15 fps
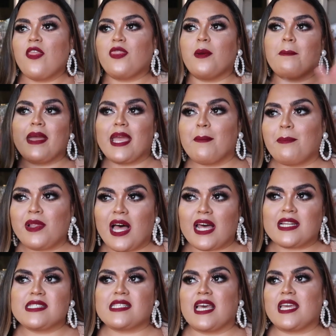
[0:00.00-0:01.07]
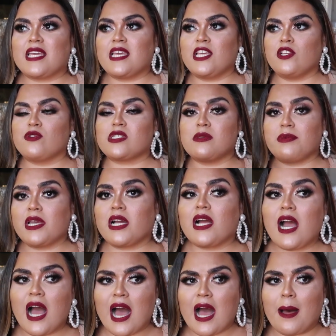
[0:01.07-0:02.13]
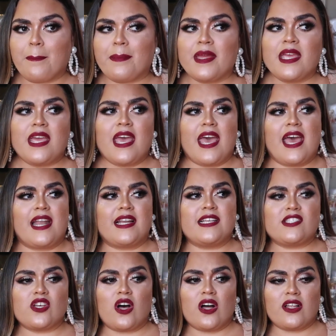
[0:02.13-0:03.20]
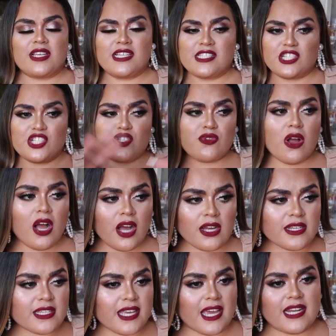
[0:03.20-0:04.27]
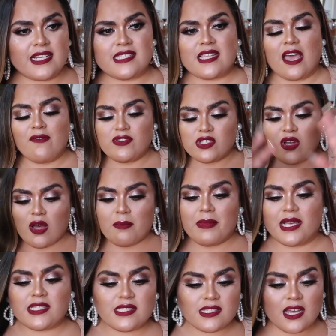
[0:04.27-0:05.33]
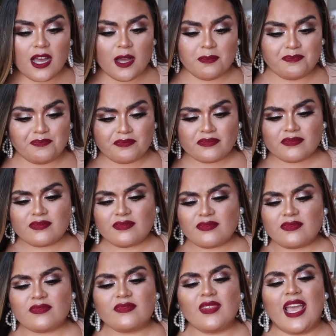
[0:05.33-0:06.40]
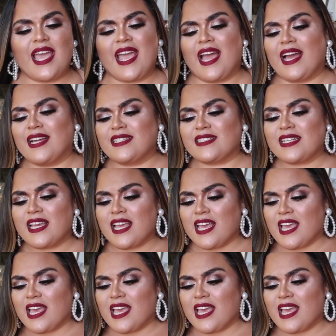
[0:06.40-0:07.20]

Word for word: the main plot is like he used to be a cop and he's all he's a drunk and his life is all messed up and